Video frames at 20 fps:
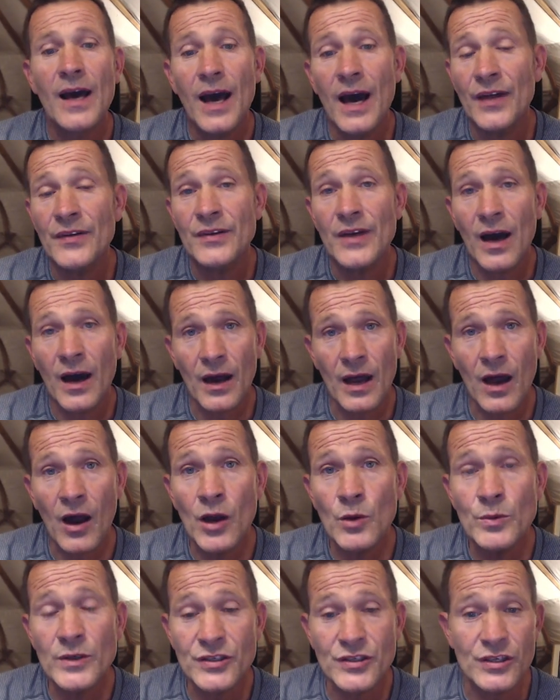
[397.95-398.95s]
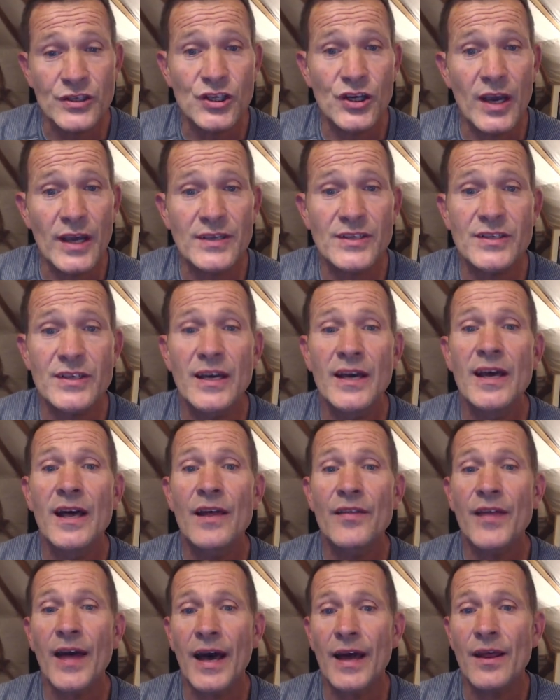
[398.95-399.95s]
And I would suggest
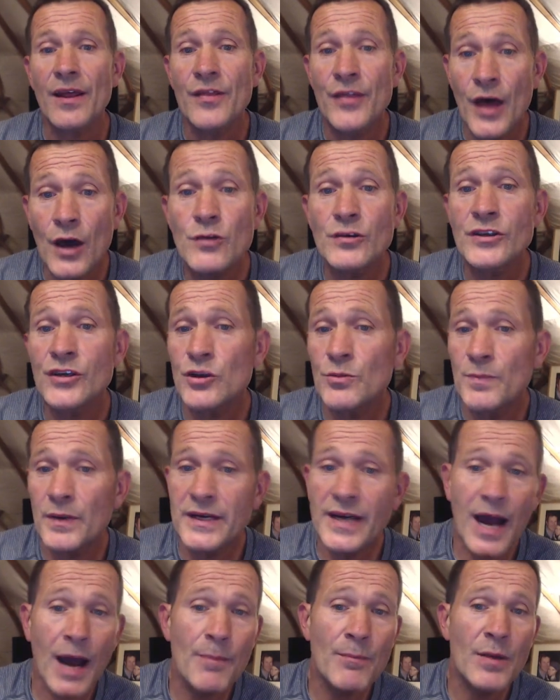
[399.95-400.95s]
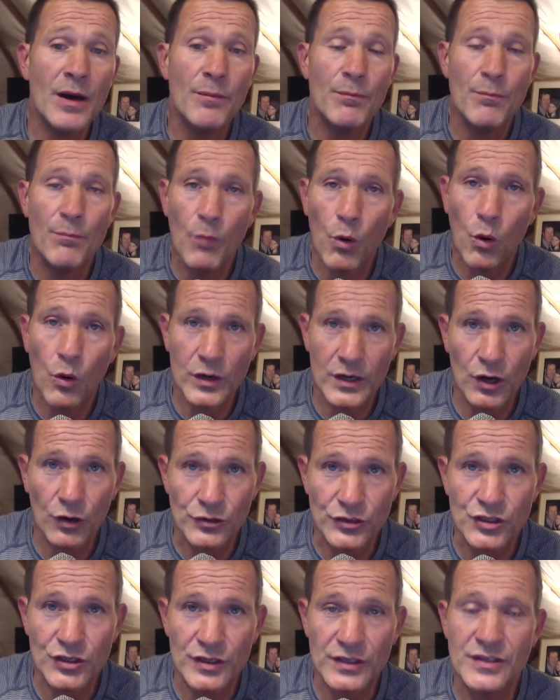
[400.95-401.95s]
that those who become more
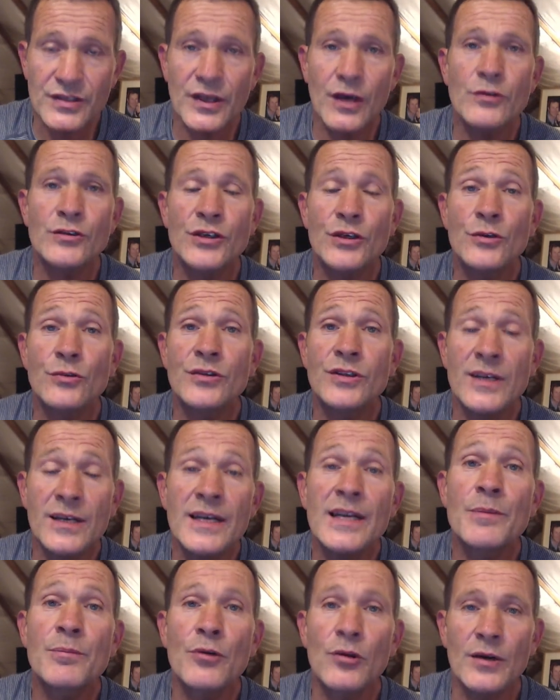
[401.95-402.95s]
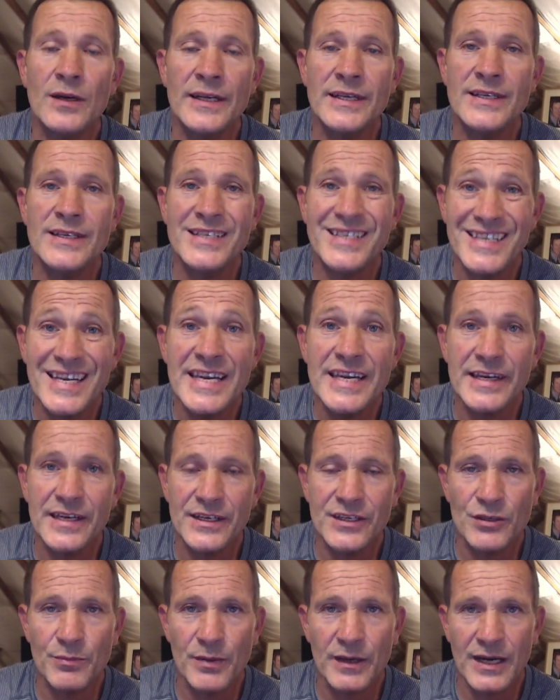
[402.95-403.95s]
conscious, those who deliberately
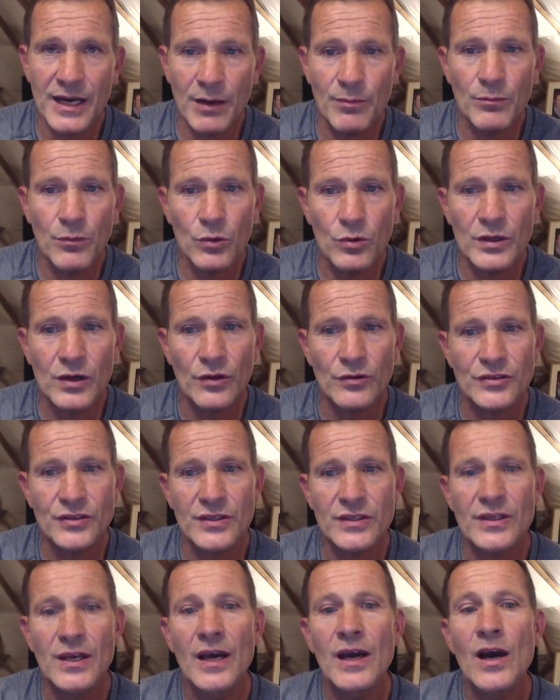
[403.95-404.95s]
seek to become more conscious,